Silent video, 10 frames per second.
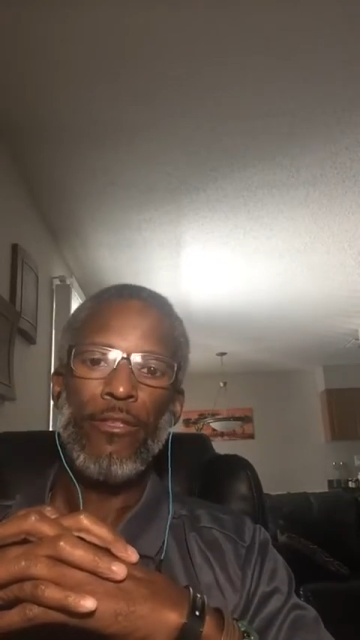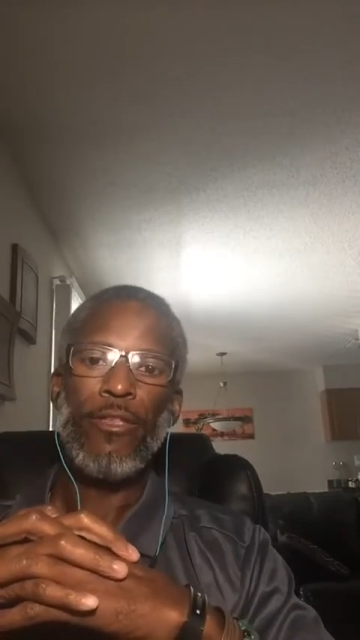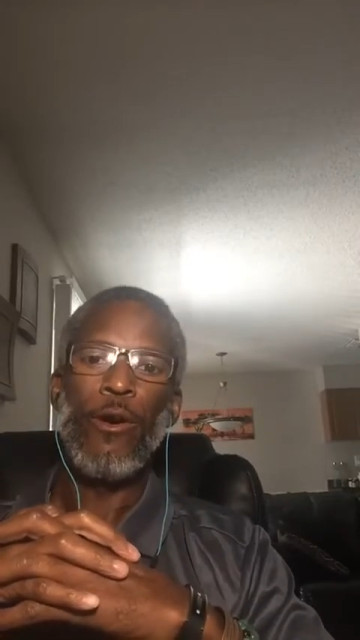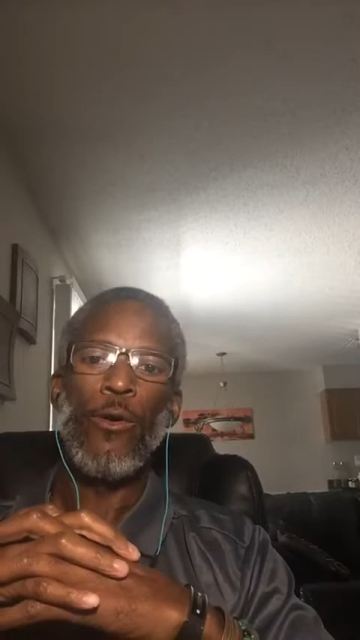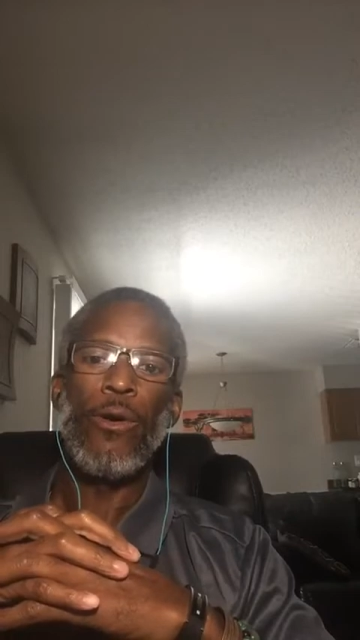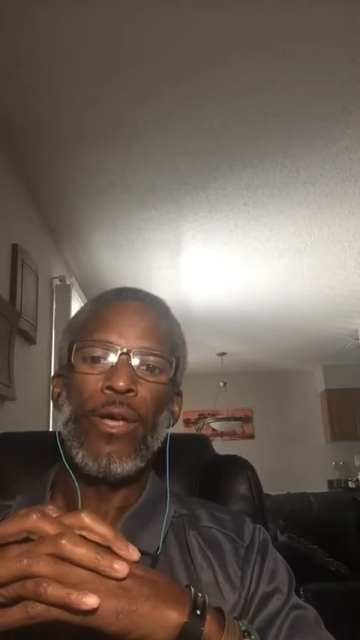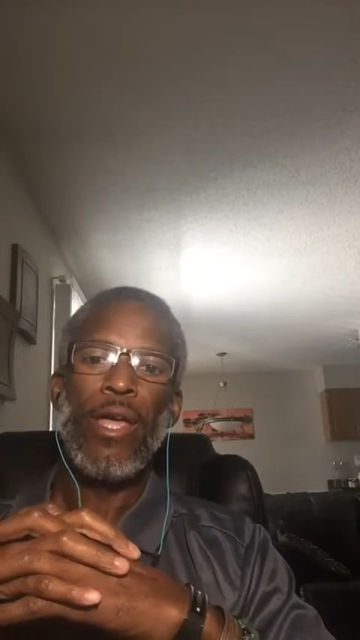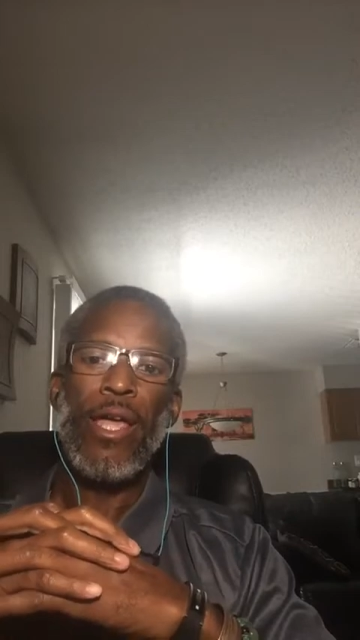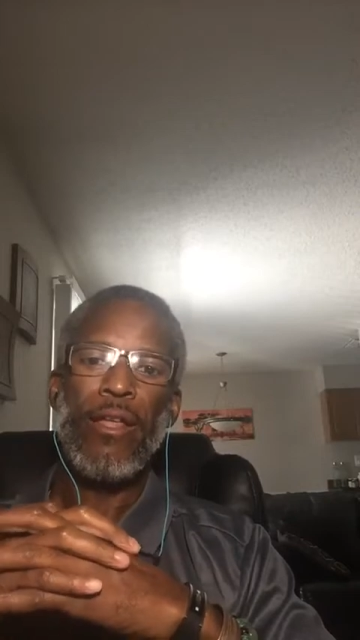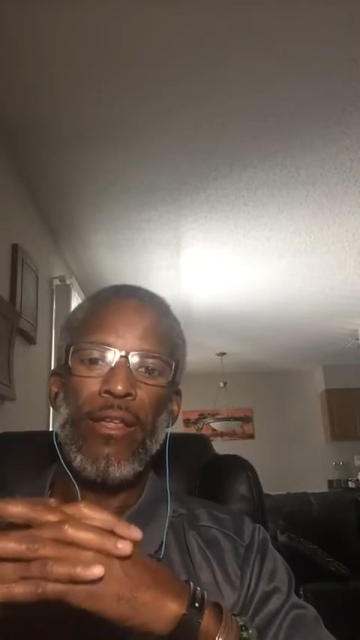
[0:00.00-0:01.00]
So
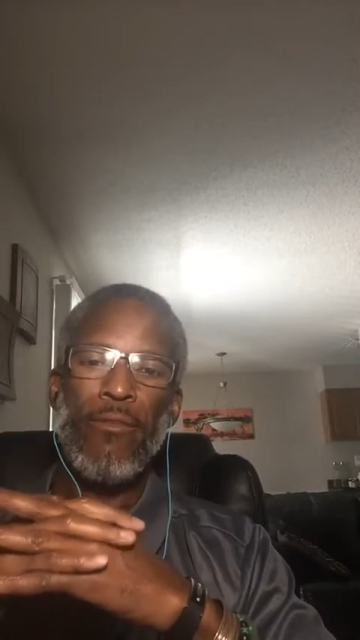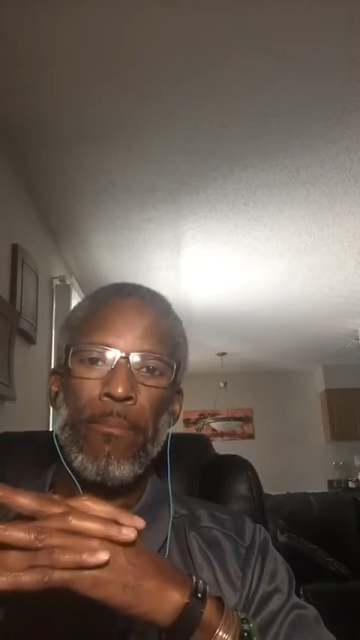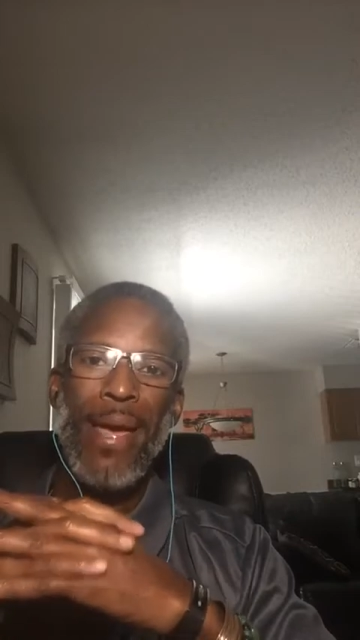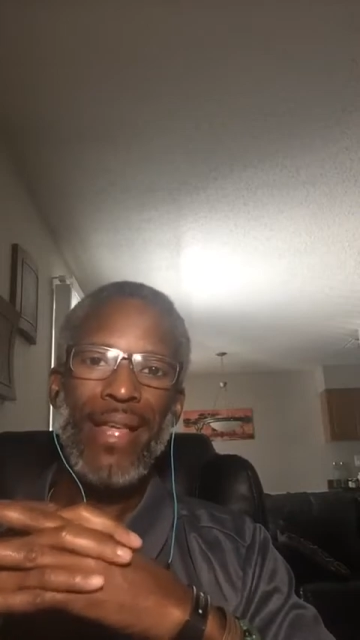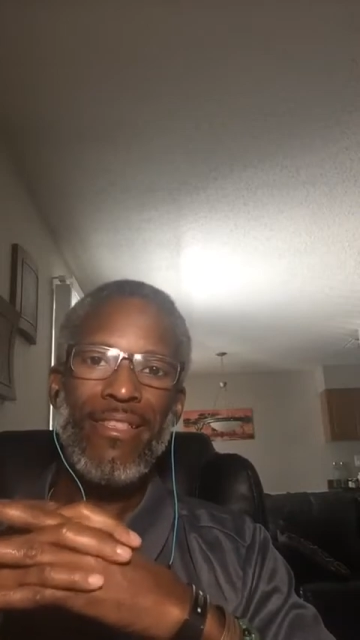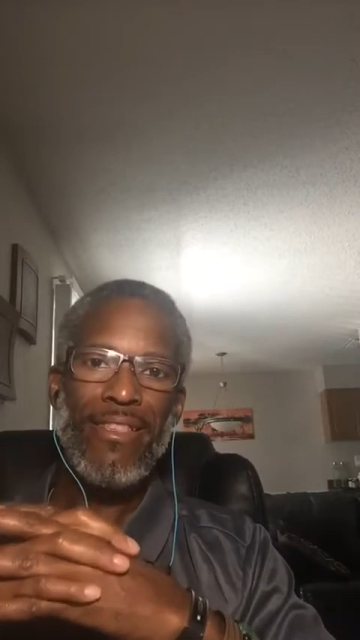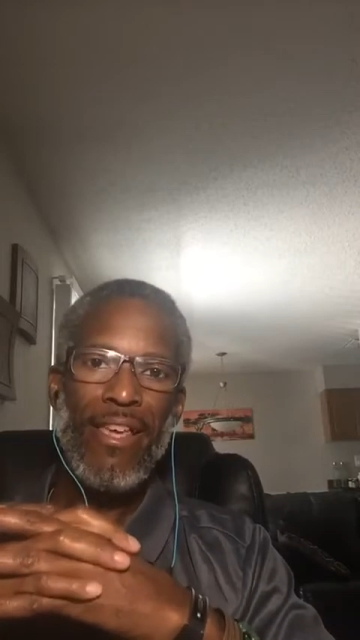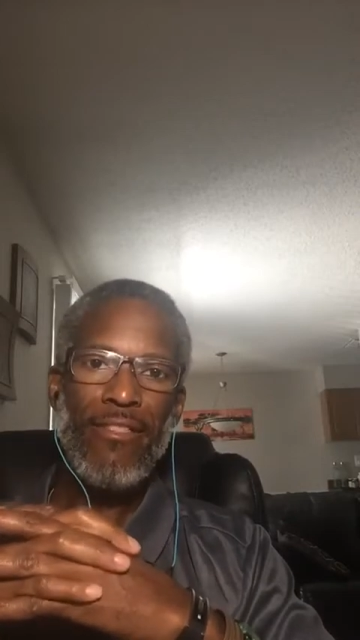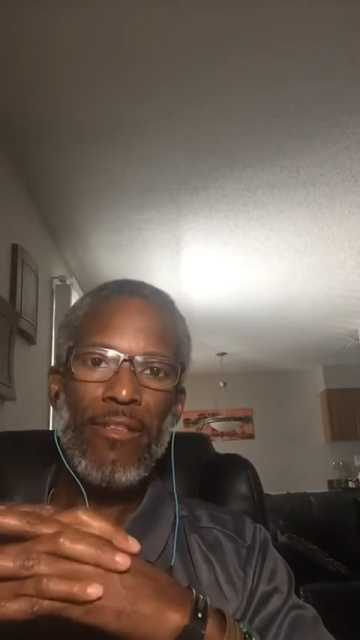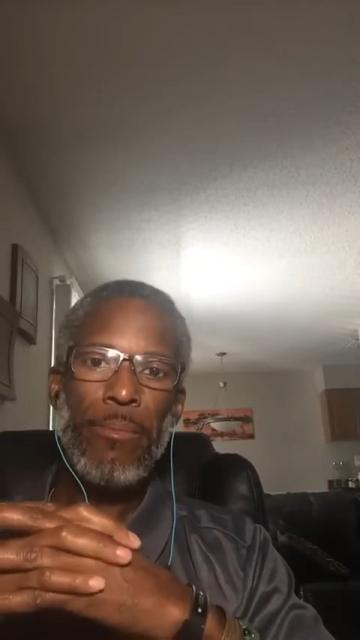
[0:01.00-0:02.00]
it makes
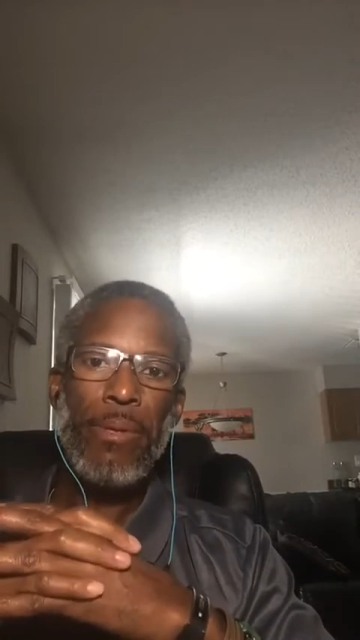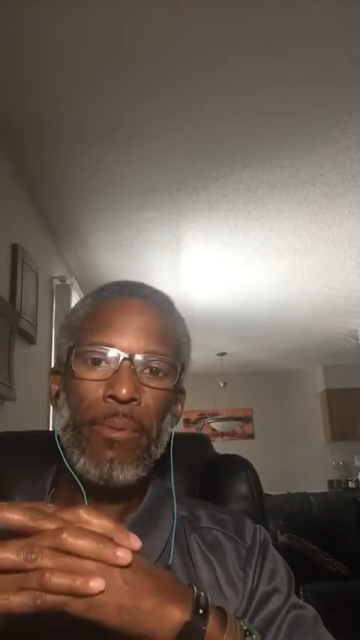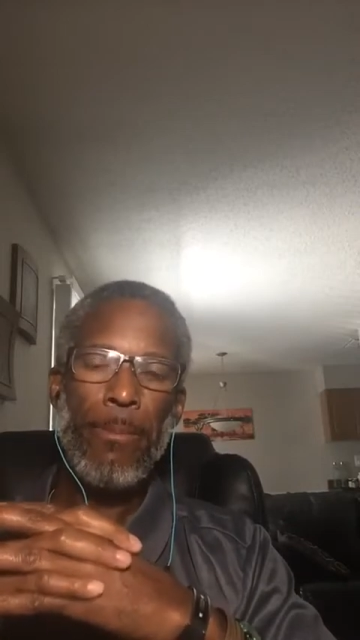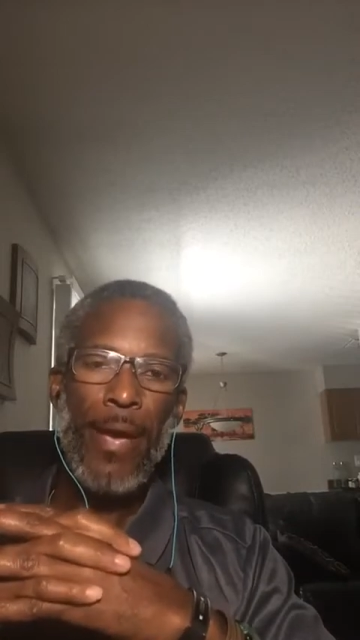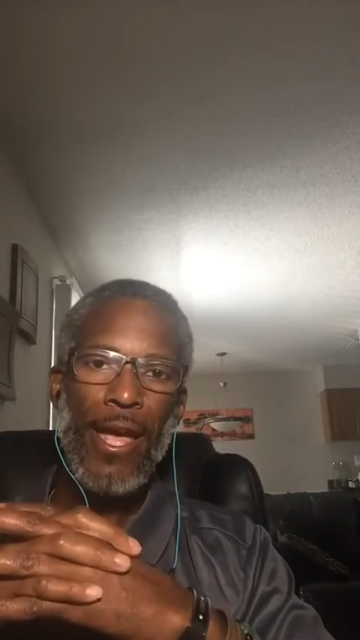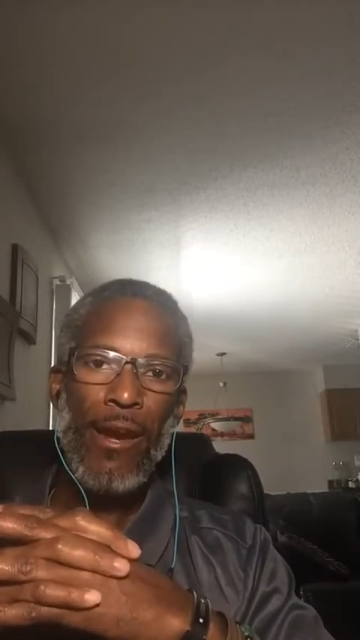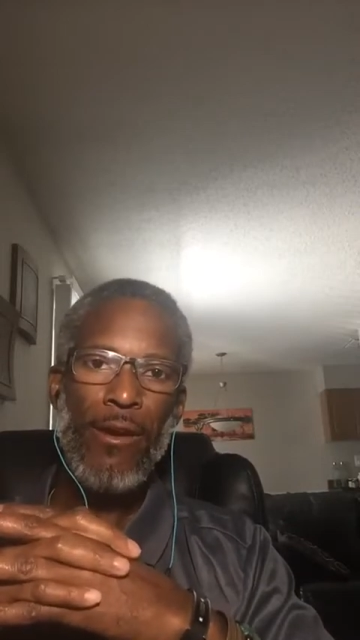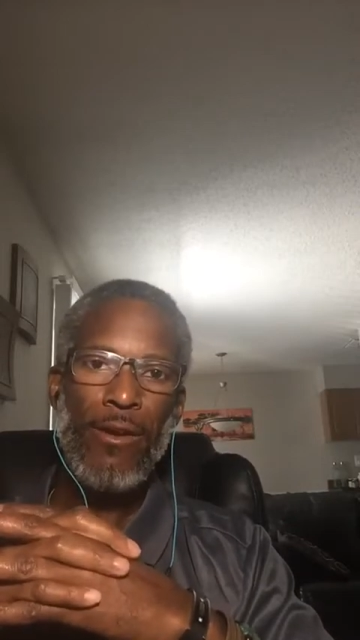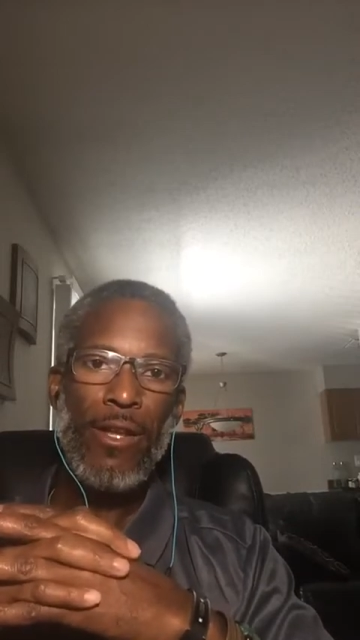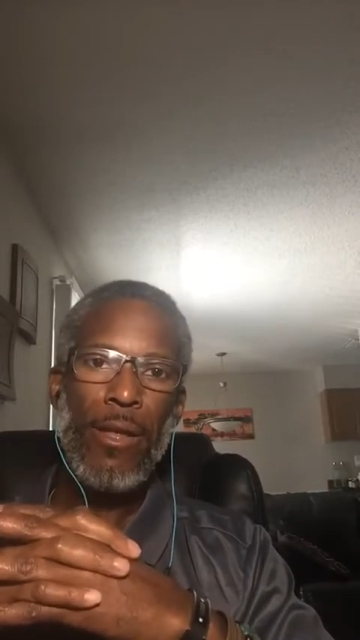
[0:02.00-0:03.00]
sense to be prepared.